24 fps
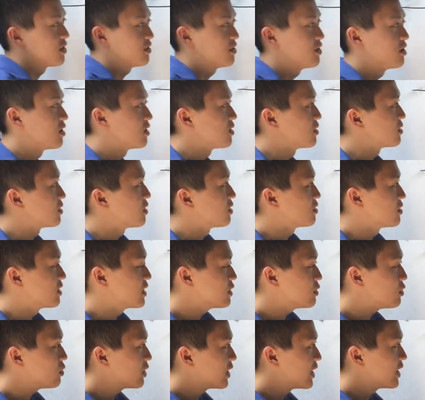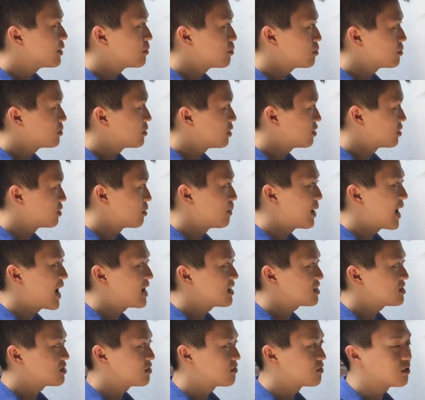The little m, the
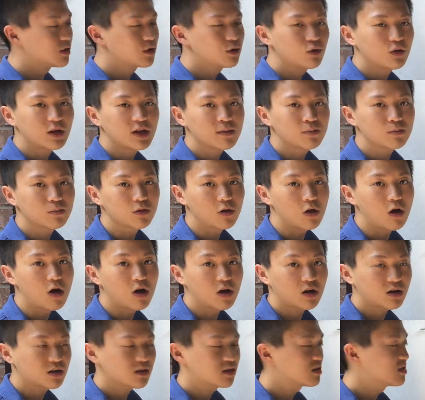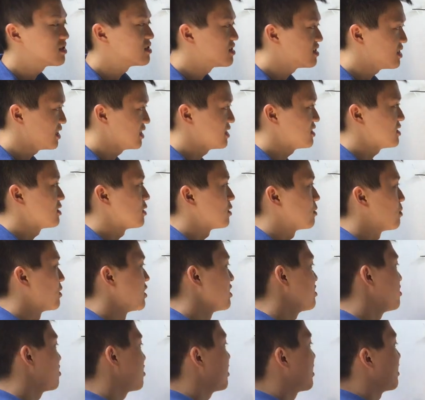mass of little m block system.
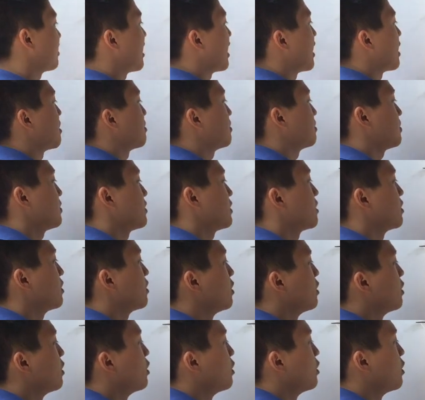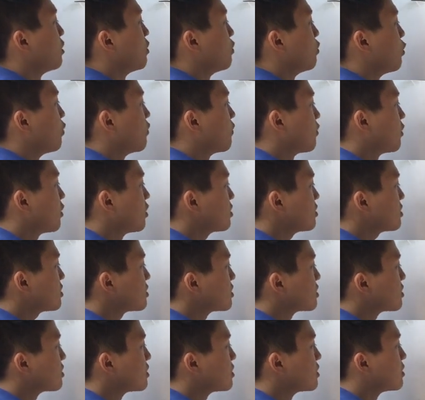Let's look at that. Well,
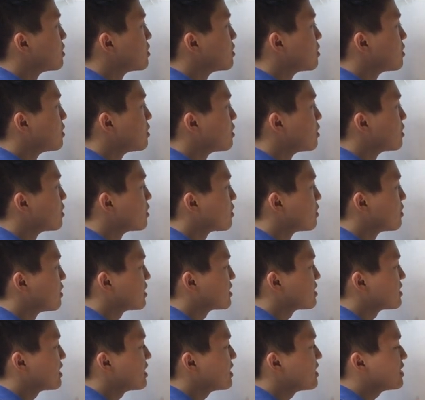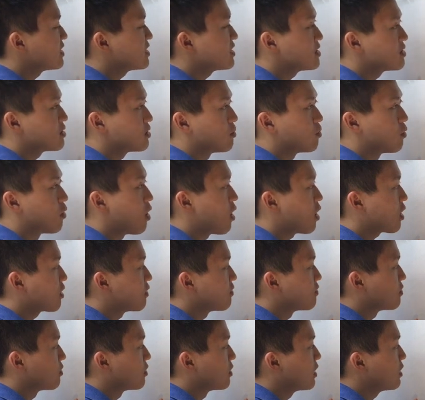first, let's say this is the block
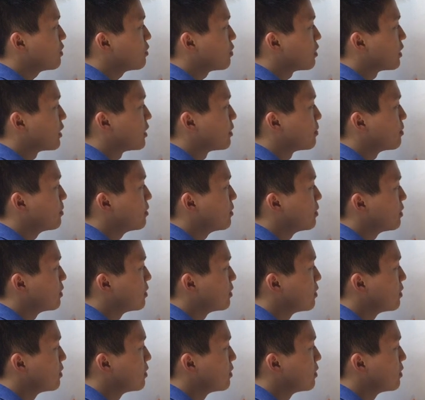of little m.